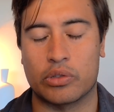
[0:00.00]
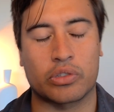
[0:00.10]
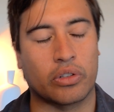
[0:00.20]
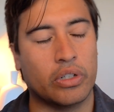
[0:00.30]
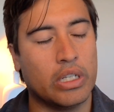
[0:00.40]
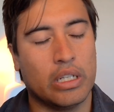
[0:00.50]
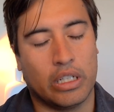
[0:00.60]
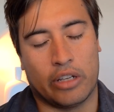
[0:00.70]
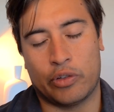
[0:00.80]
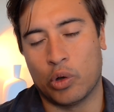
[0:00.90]
So
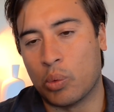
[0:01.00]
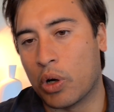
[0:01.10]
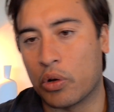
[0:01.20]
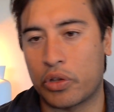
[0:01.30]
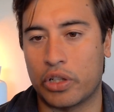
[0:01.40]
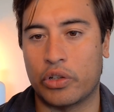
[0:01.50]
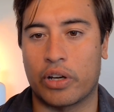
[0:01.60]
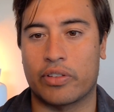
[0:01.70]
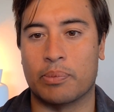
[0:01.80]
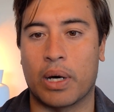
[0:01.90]
if you're wealthy and you
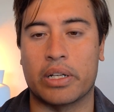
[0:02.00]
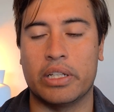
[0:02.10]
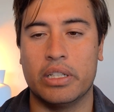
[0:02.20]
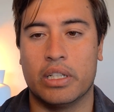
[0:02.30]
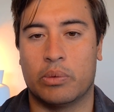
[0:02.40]
have the money,